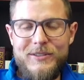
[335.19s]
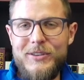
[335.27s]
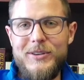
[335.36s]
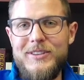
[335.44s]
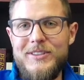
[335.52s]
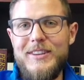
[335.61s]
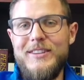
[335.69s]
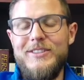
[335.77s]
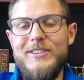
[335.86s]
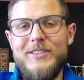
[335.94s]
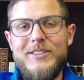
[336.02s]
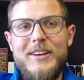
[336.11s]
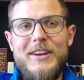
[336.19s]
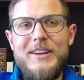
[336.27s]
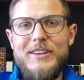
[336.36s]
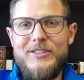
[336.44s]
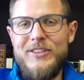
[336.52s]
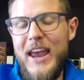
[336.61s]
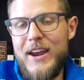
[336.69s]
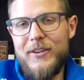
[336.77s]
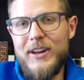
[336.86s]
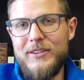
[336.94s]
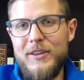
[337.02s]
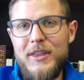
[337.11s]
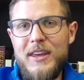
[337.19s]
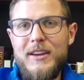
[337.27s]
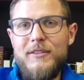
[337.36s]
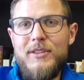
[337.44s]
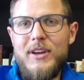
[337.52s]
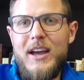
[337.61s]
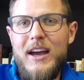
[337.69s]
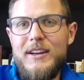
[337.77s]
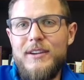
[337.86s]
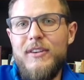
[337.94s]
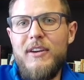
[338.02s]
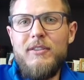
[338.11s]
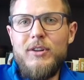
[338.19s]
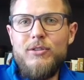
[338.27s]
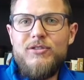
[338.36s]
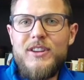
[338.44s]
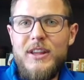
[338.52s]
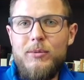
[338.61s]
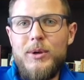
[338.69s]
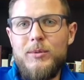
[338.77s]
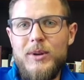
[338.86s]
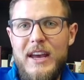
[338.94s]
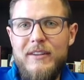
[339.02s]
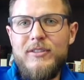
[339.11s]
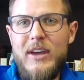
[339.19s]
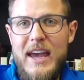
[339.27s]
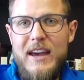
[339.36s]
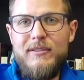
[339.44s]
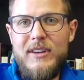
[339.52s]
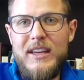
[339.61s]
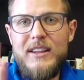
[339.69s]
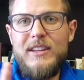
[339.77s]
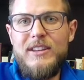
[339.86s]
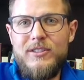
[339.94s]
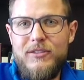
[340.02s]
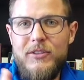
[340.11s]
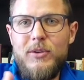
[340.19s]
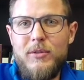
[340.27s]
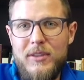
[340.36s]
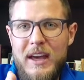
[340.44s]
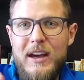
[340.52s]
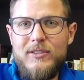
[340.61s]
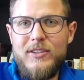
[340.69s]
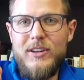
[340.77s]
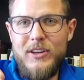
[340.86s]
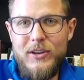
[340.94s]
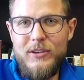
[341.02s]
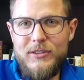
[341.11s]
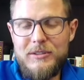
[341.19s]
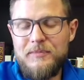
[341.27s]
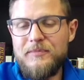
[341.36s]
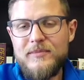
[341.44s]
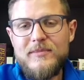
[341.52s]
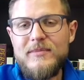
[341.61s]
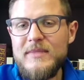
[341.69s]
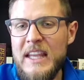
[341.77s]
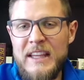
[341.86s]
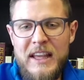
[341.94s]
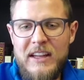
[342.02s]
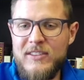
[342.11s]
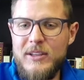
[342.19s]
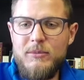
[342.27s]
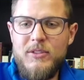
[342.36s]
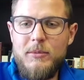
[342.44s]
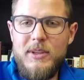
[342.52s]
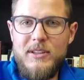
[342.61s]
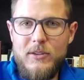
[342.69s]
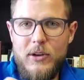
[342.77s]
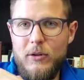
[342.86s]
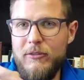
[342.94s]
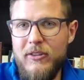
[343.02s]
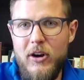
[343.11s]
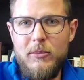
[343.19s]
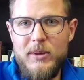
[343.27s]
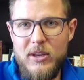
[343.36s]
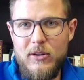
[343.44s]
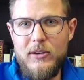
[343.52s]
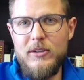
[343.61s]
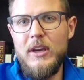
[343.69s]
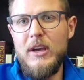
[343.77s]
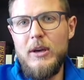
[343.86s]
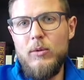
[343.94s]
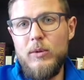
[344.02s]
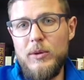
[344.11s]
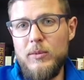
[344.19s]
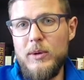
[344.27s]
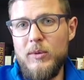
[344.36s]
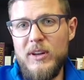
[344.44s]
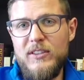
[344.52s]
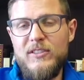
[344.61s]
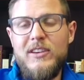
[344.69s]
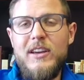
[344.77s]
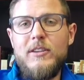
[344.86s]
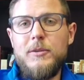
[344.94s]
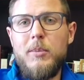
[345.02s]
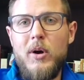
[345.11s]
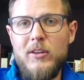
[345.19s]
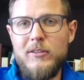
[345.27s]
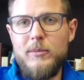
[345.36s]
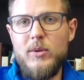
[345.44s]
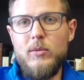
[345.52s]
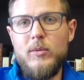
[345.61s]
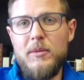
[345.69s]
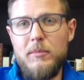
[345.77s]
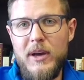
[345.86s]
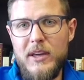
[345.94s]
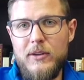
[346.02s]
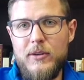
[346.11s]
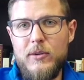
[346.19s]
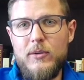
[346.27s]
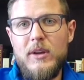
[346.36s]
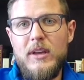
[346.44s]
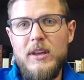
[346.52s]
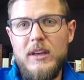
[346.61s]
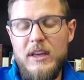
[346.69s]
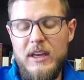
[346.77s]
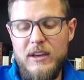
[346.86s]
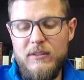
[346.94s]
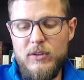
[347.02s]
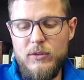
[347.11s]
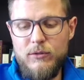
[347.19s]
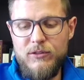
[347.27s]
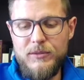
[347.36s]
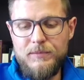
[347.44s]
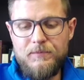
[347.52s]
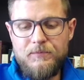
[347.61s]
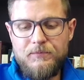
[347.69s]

So it's just staggering to think of the kind of evolution that we would have to have in these few thousand years. That seems to me to go far beyond what we want to say is possible with microevolution.